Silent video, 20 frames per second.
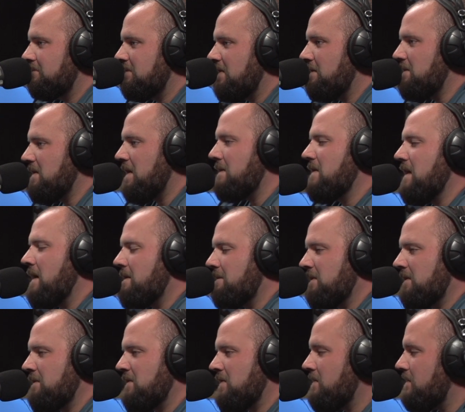I'm I'm,
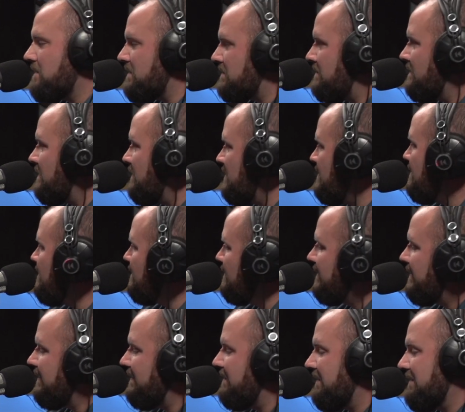I'm curious too because you can
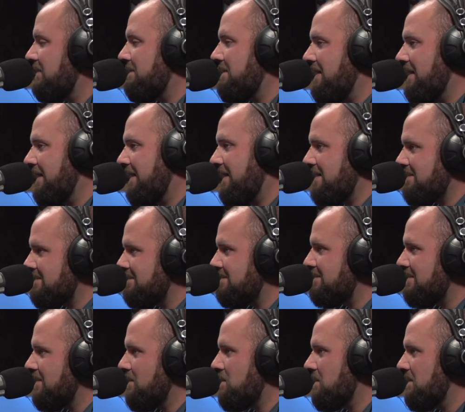look at like the podcast
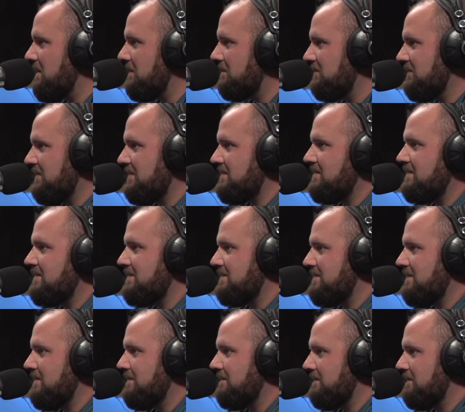and see where people listen and
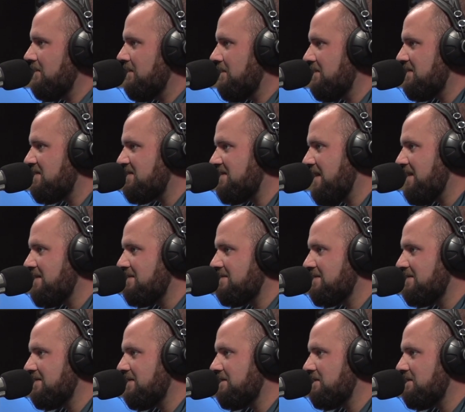stuff, and all the states and